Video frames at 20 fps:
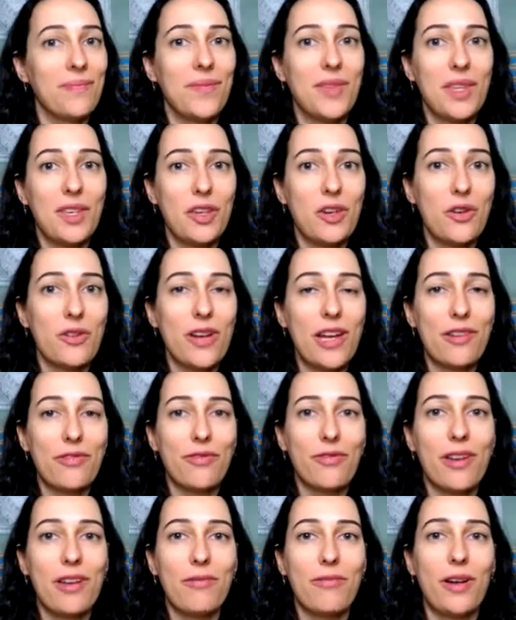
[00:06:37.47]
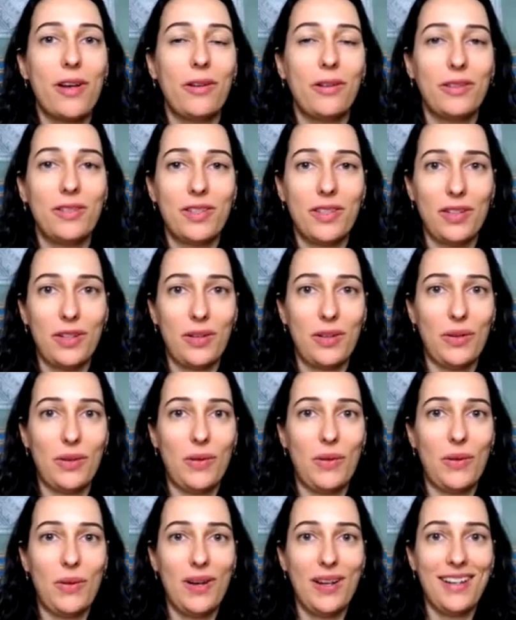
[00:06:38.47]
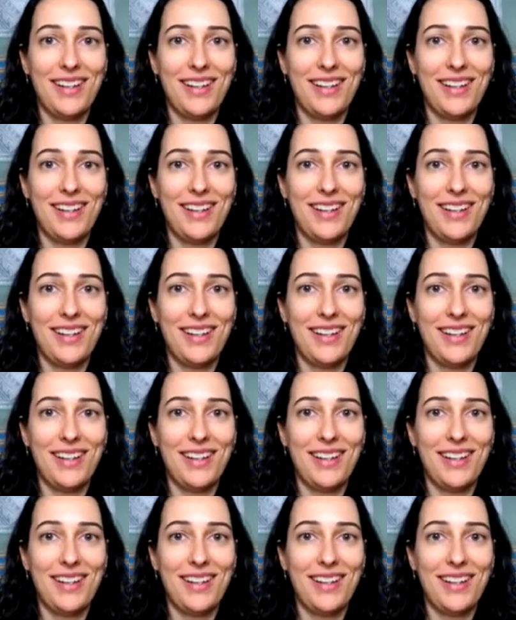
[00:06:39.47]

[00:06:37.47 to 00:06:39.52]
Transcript: You're at free will to